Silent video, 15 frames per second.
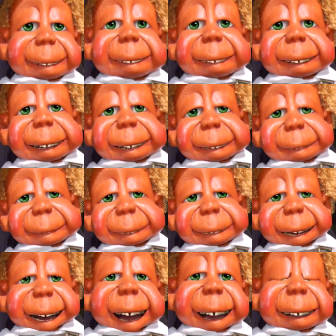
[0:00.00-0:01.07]
Money?
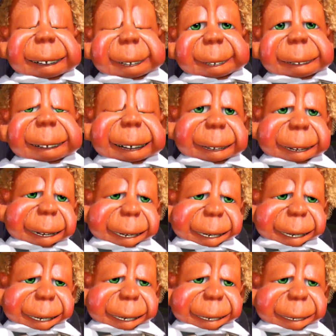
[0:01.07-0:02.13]
What is money?
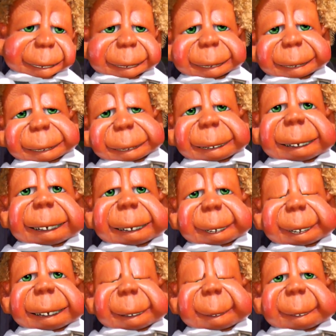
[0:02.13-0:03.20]

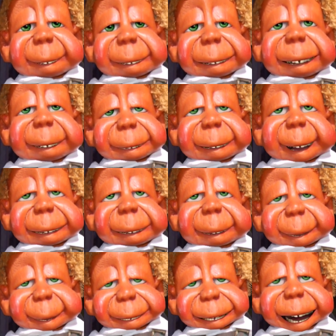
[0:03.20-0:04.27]
Nothing but a paper
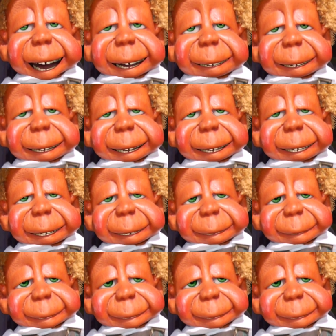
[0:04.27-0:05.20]
with a promise.